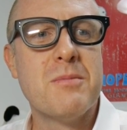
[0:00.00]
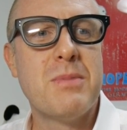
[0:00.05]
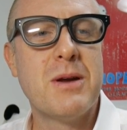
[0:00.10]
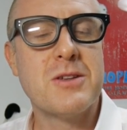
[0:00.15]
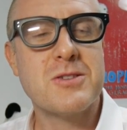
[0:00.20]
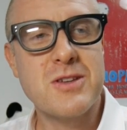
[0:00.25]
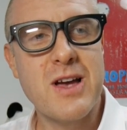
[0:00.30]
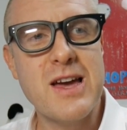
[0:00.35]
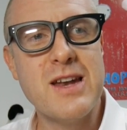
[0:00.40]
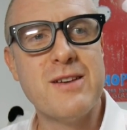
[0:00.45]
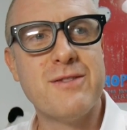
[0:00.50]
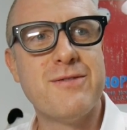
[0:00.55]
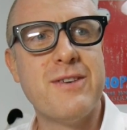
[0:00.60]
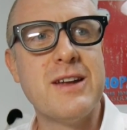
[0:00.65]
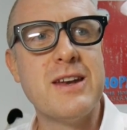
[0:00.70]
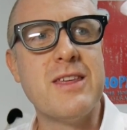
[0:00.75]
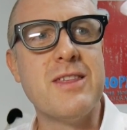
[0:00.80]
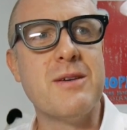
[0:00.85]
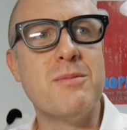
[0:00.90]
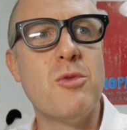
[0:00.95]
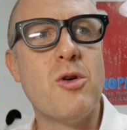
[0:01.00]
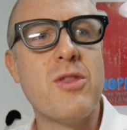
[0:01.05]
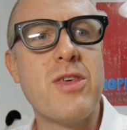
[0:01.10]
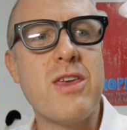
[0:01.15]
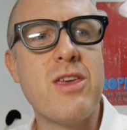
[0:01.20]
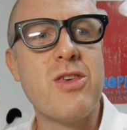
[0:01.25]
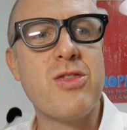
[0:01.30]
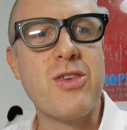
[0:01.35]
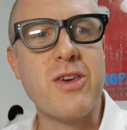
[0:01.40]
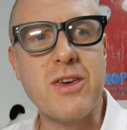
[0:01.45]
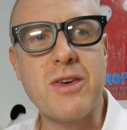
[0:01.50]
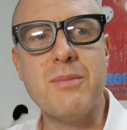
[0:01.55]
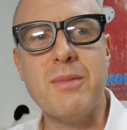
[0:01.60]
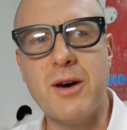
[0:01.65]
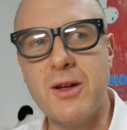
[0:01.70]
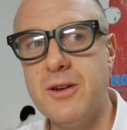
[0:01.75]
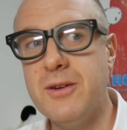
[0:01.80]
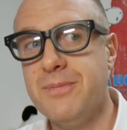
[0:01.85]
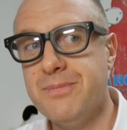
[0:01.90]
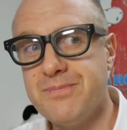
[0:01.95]
But it's kind of funny, the more that you think
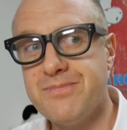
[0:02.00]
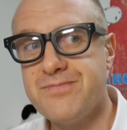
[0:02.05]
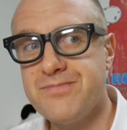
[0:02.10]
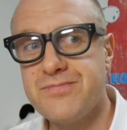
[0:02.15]
about it,